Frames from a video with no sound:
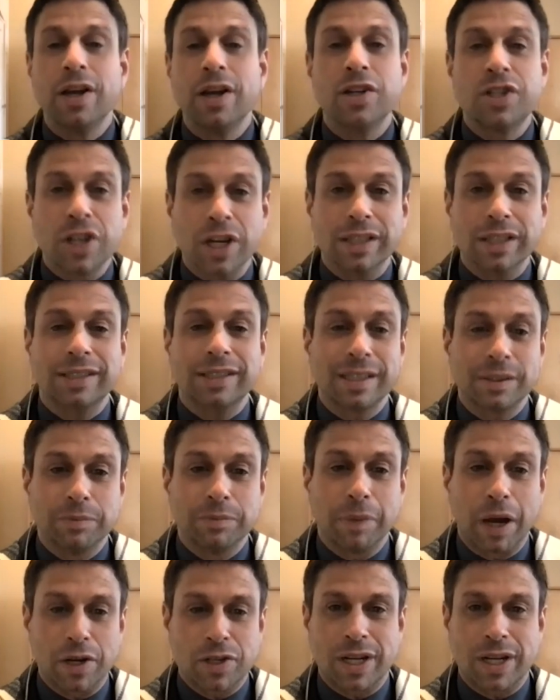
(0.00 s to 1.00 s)
just as
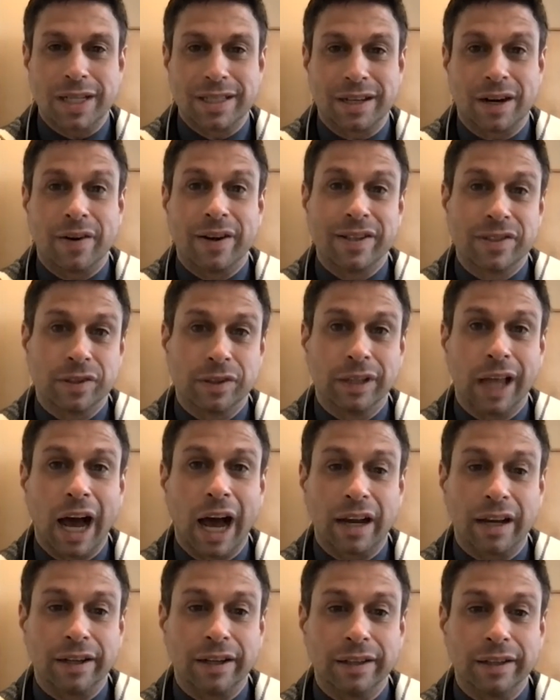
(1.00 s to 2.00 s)
much as our
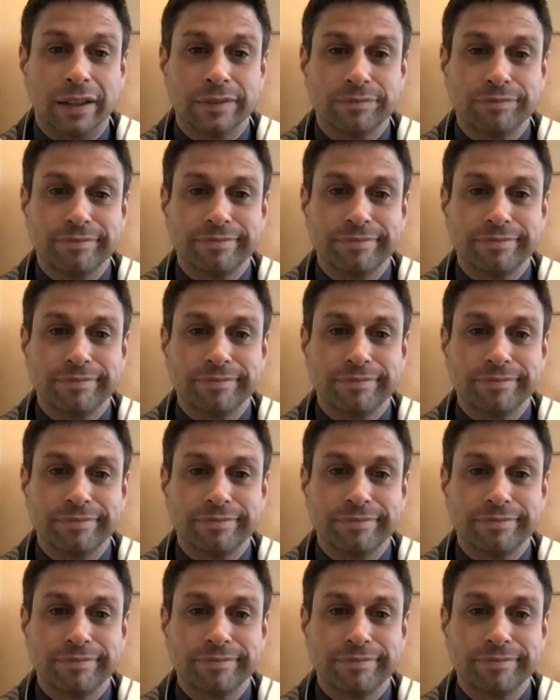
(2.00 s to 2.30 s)
interlocutor.